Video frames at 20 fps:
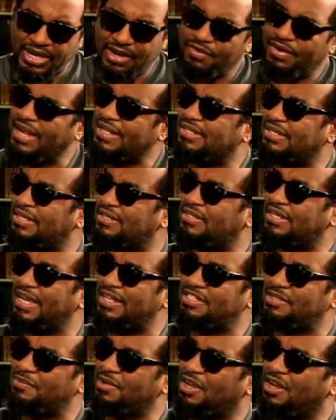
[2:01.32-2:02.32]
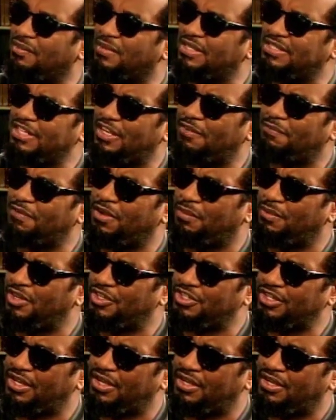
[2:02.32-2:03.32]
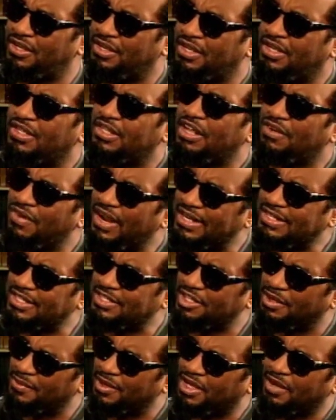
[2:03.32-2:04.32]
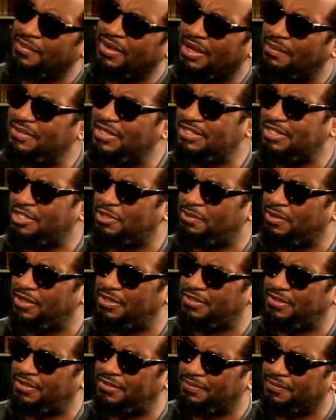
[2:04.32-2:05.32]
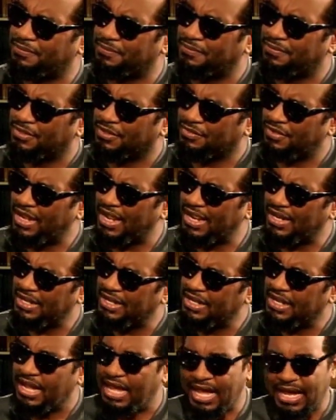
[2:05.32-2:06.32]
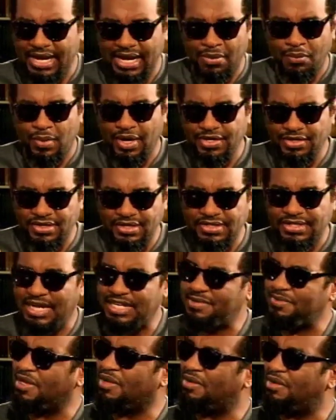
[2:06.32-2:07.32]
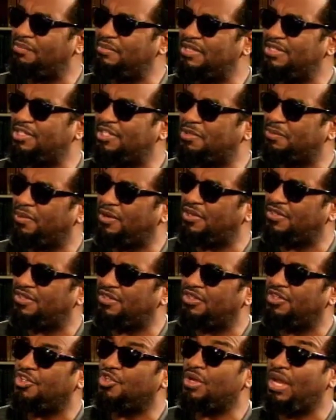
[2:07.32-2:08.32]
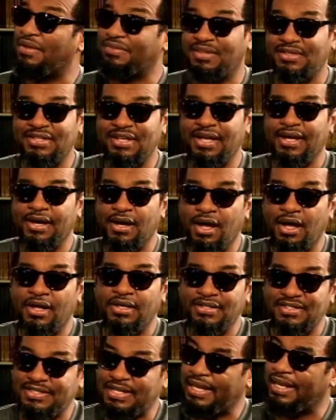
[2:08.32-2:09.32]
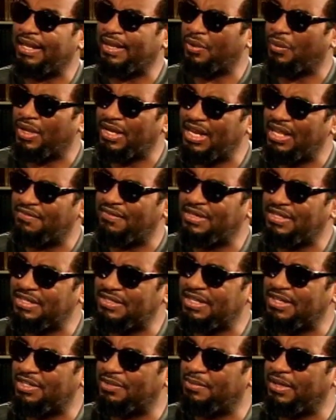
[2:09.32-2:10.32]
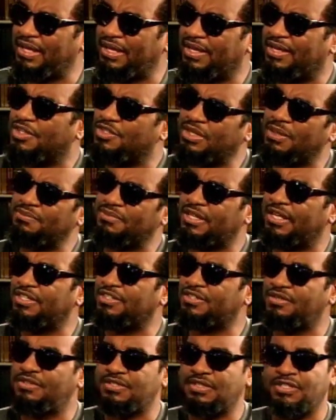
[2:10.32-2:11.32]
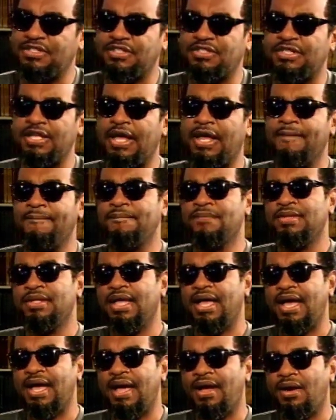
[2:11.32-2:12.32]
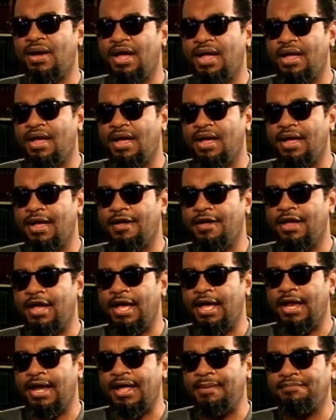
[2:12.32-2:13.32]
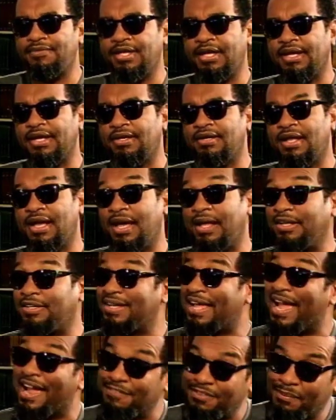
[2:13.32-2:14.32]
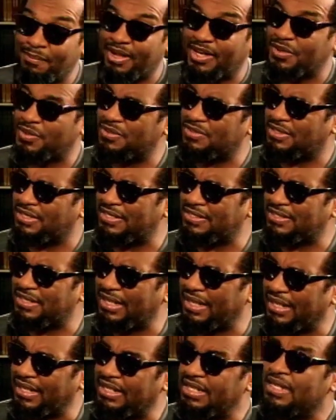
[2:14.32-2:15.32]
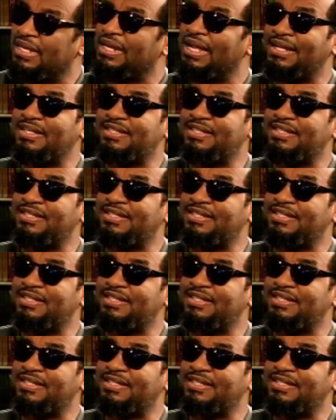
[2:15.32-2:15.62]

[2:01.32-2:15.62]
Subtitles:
a writer decides to become a self-publisher, the writer is not becoming a business person, right? And when you decide to become a business person, you have to take on selling whatever it is that you make. So I'm saying to you this is that, and I'm saying it to everybody who's listening, that